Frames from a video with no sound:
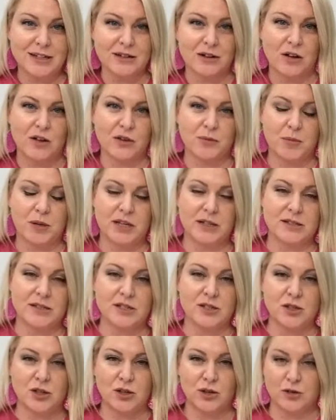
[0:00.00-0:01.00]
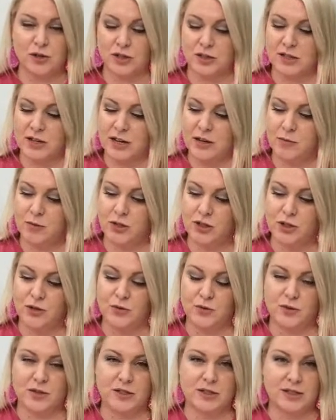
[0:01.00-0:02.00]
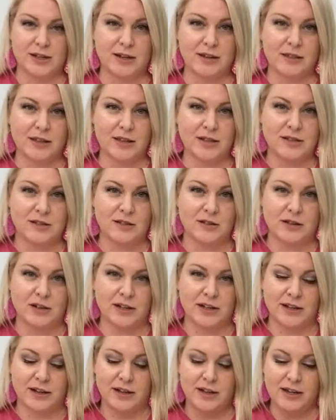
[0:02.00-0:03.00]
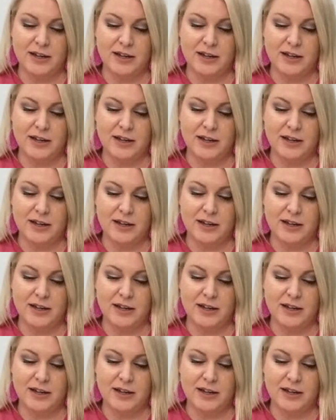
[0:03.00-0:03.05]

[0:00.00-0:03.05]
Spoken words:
all the pieces, you're just able to stick these on.